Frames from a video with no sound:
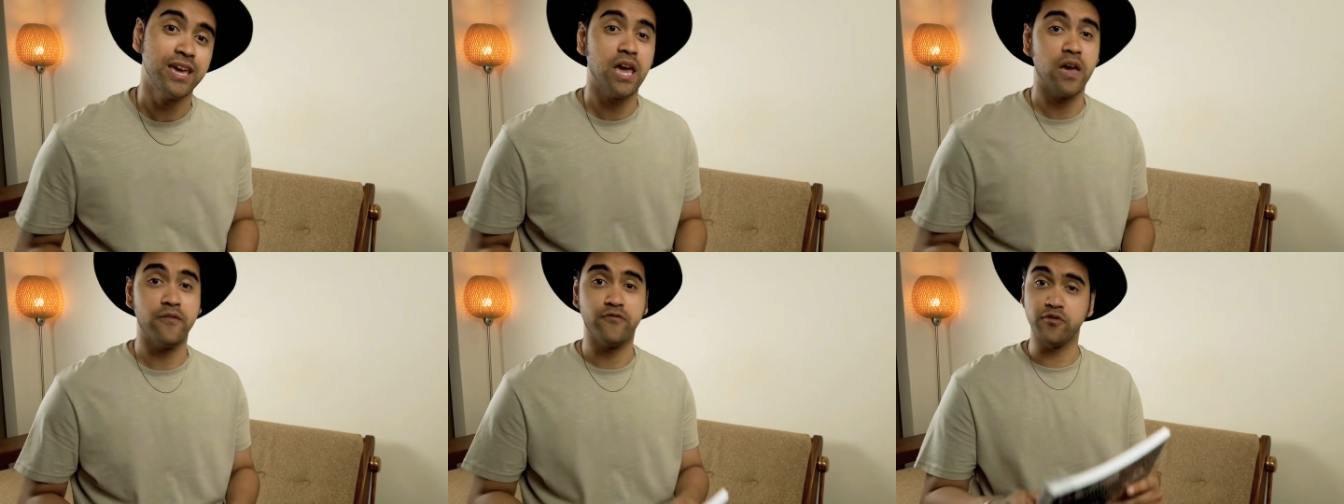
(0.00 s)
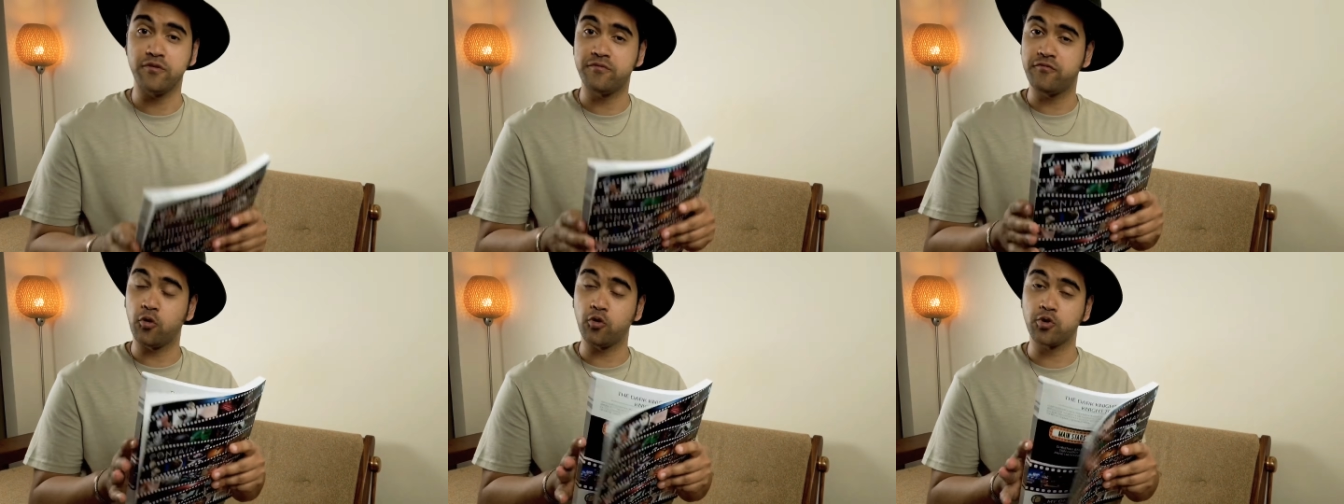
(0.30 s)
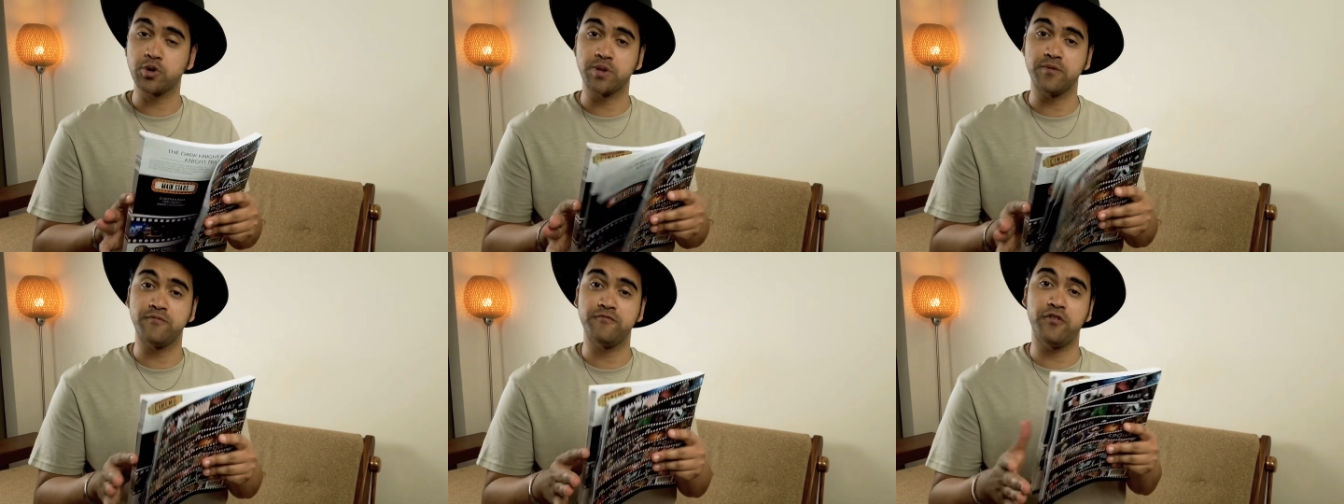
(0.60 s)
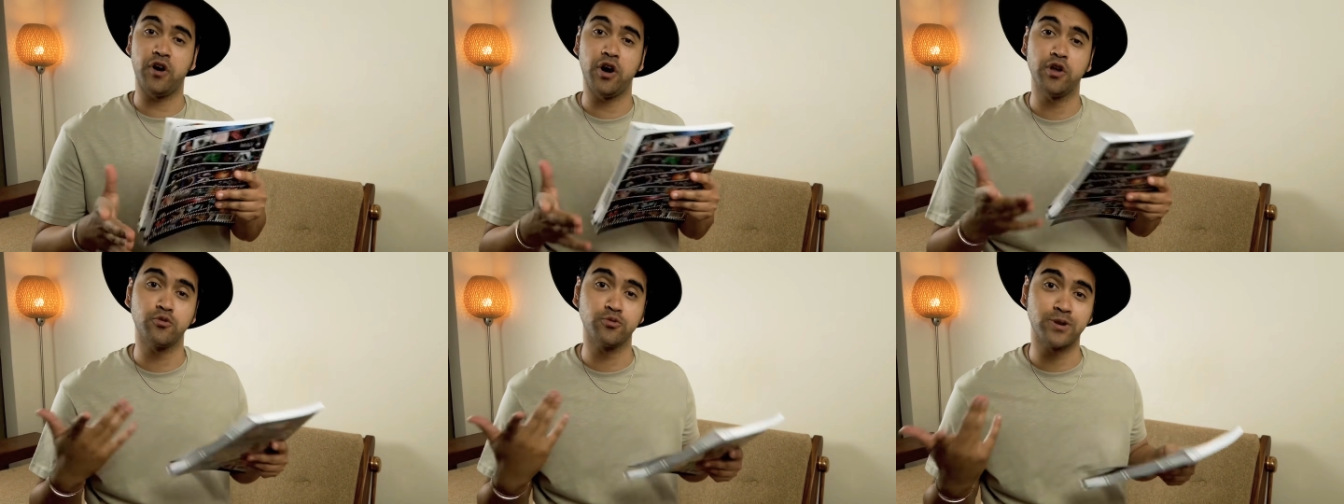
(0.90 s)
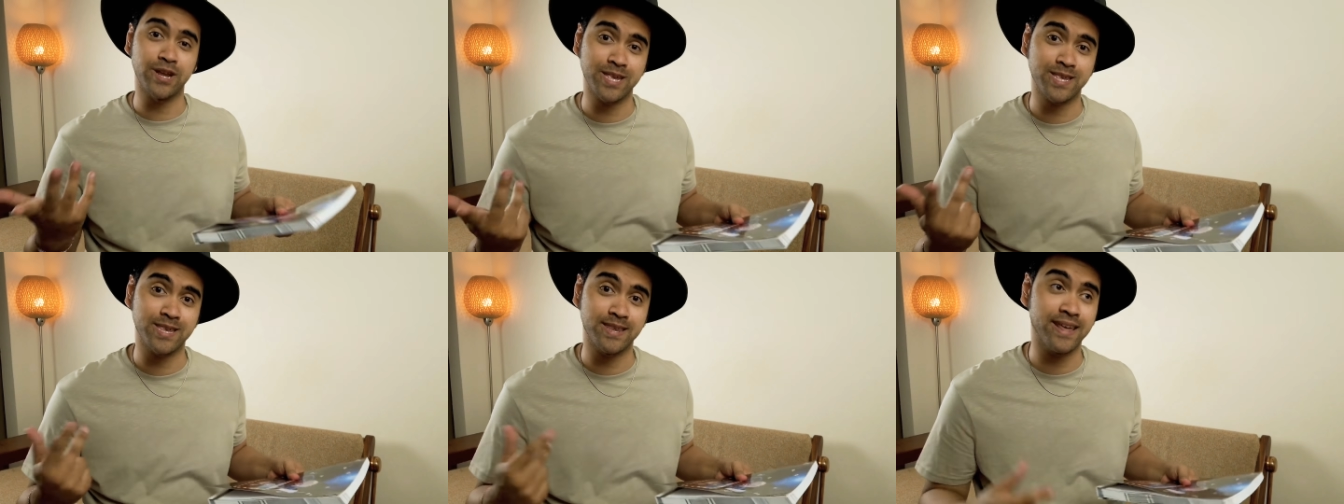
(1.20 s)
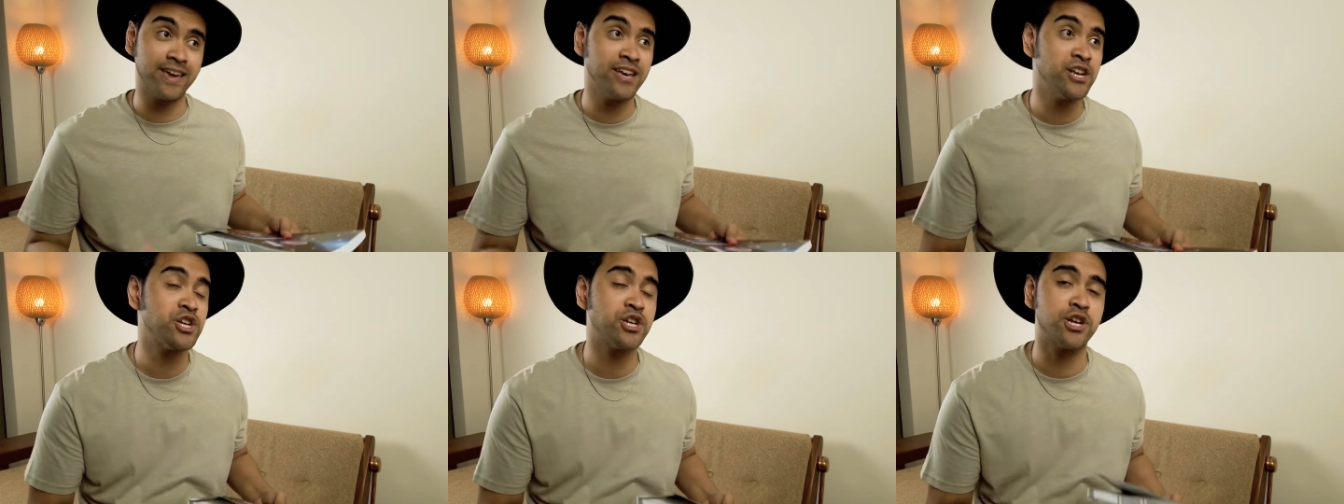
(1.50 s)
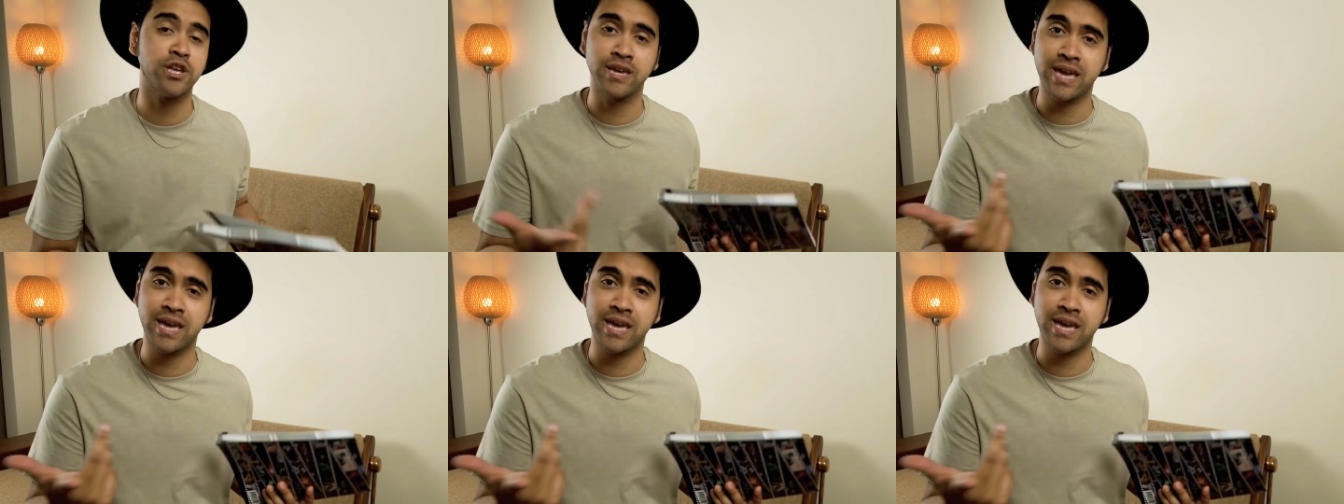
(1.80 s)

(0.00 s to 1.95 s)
If you force them Final Destination,